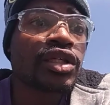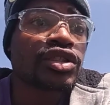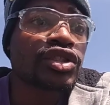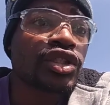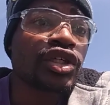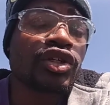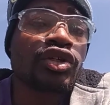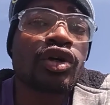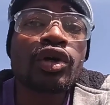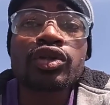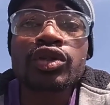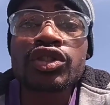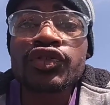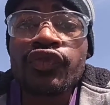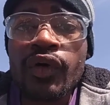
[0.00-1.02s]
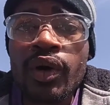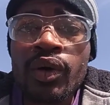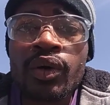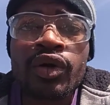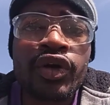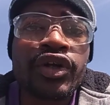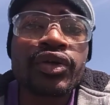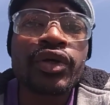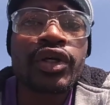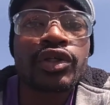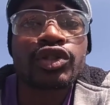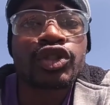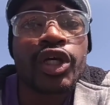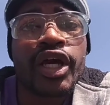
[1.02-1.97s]
So then you go through his phone, or you
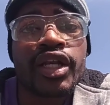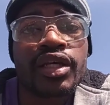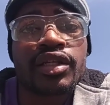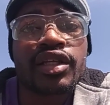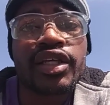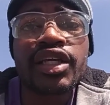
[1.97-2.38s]
try to